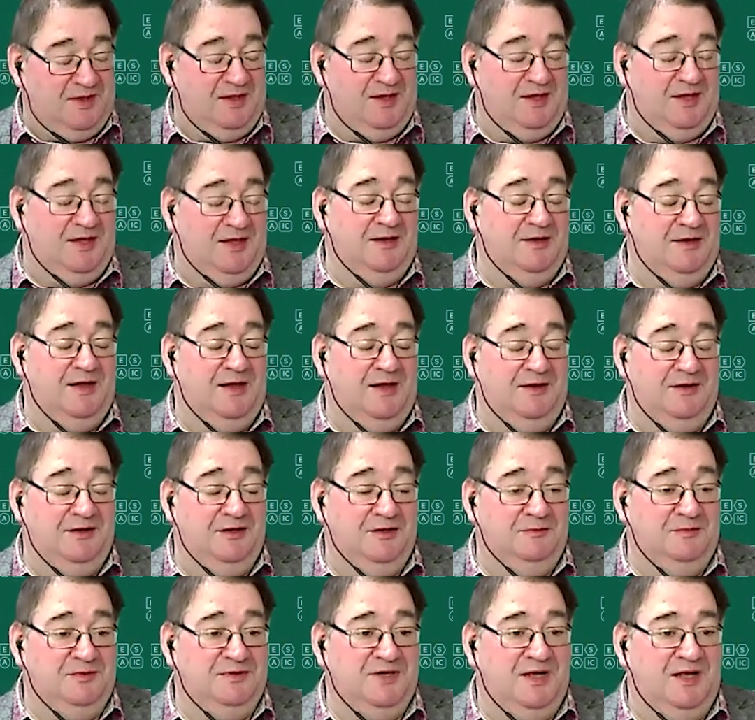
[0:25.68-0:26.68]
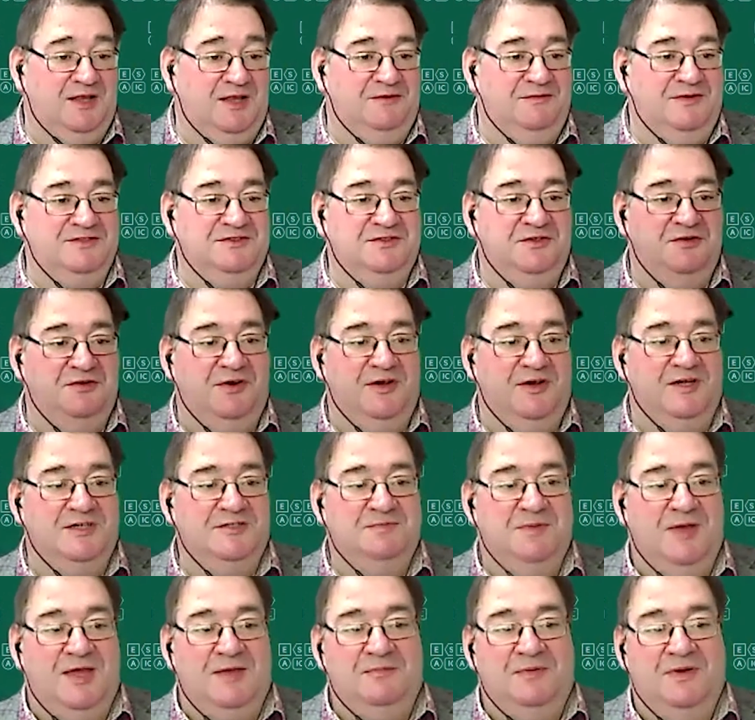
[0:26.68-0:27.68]
Anil Patel and Reza Darya's
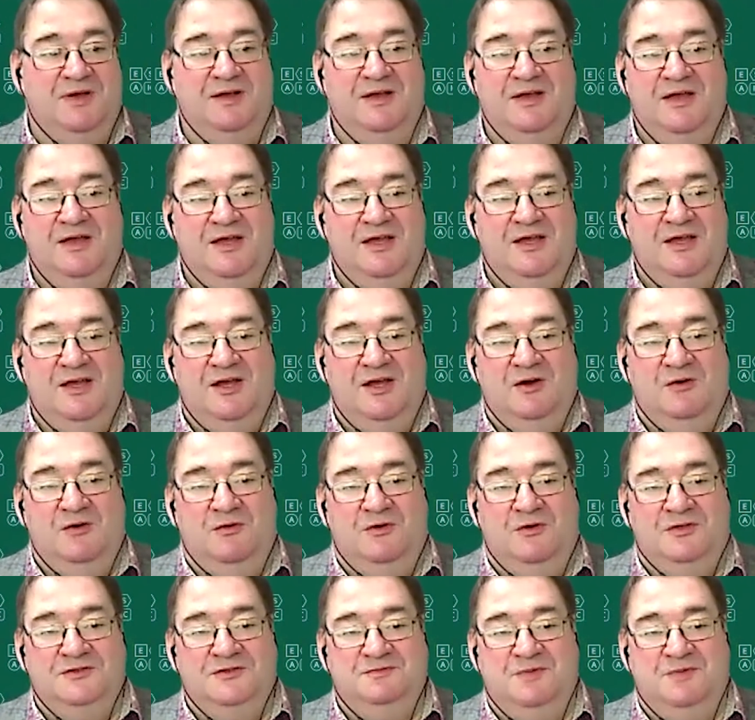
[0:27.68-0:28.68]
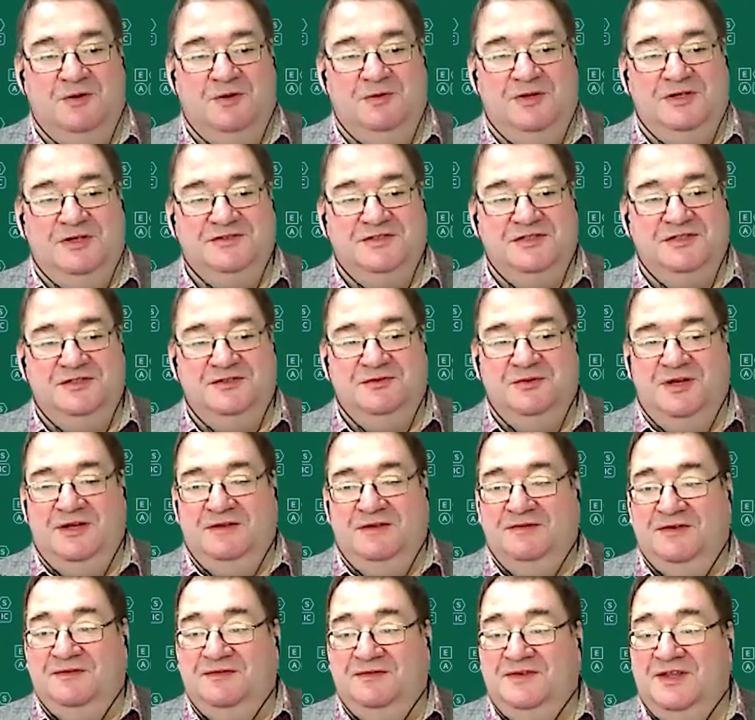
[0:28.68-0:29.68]
paper was published in
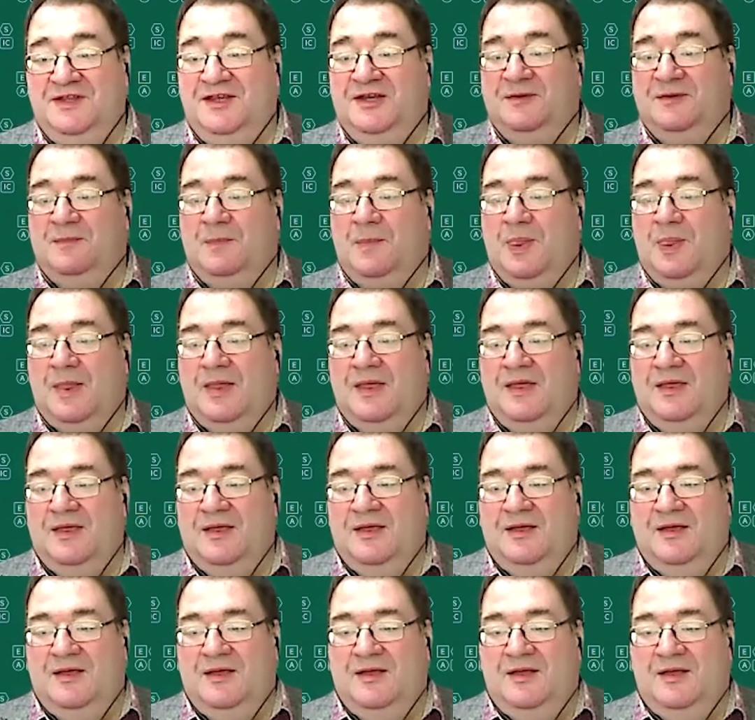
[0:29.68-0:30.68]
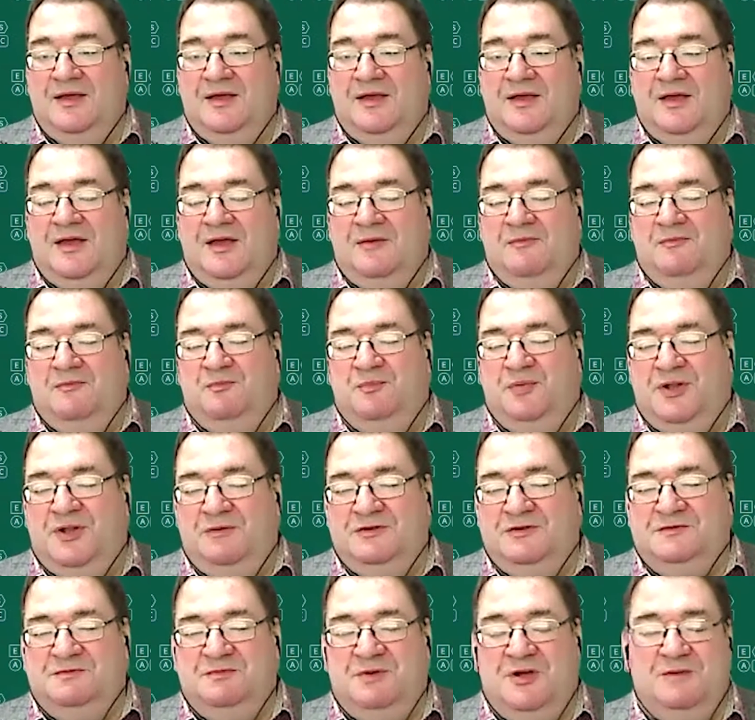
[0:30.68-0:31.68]
2015, but it
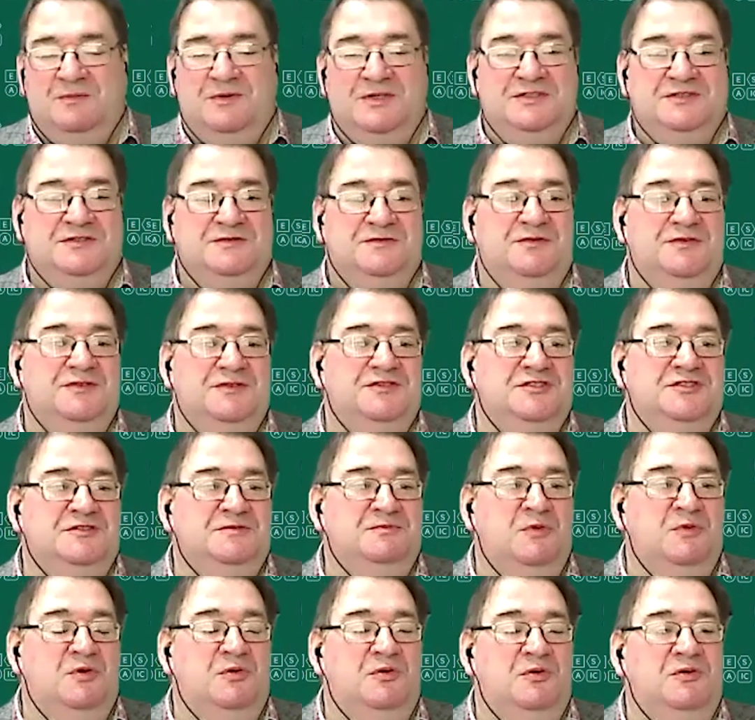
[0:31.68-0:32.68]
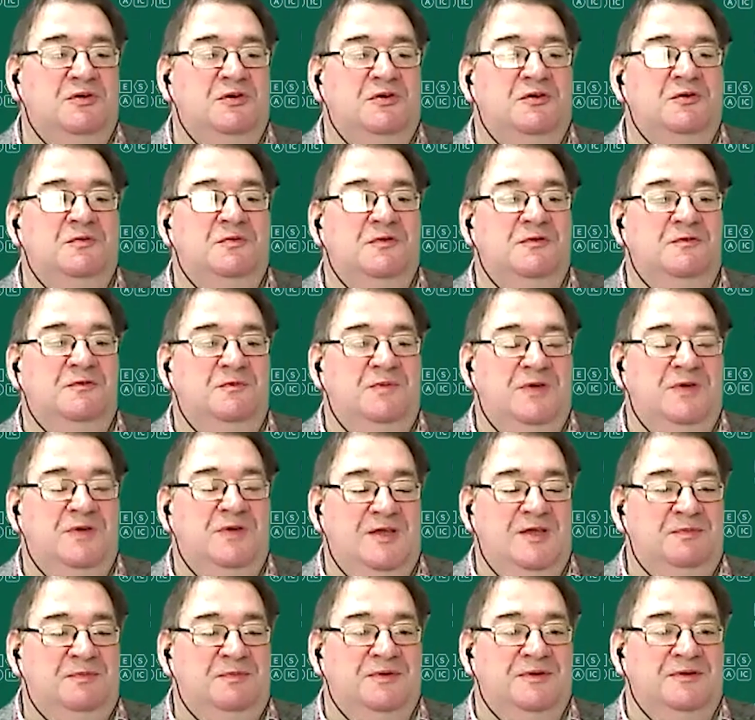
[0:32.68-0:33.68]
was published for a small group of
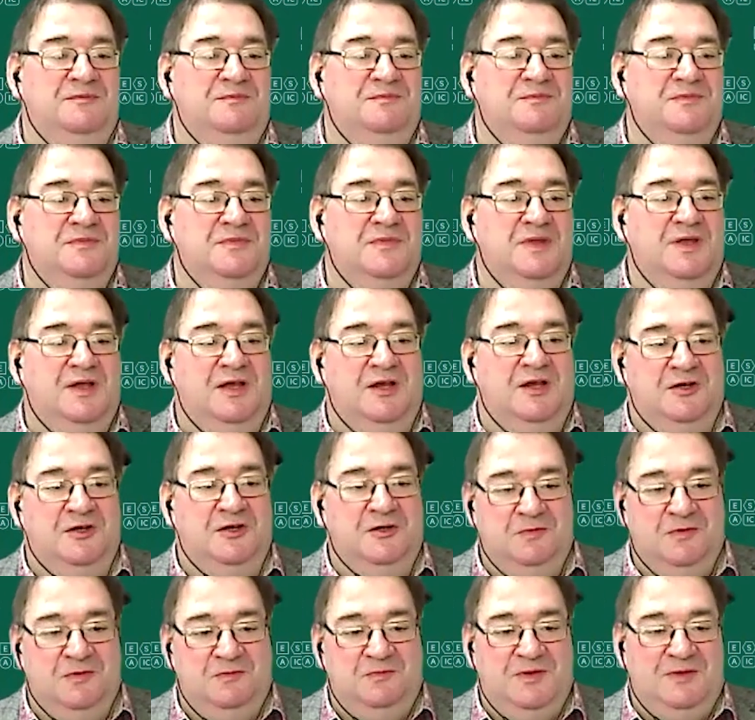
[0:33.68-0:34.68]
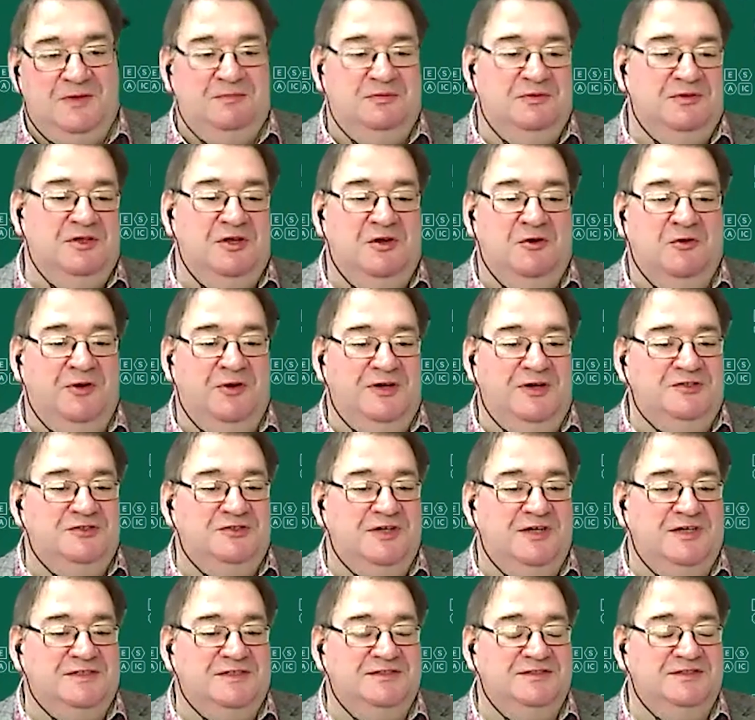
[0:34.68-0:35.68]
people, who were
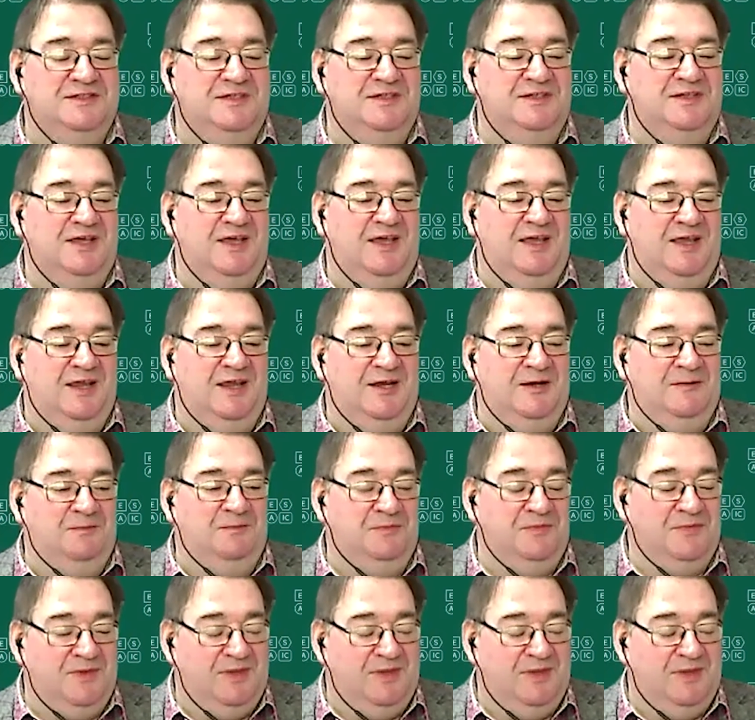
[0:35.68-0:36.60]
interested in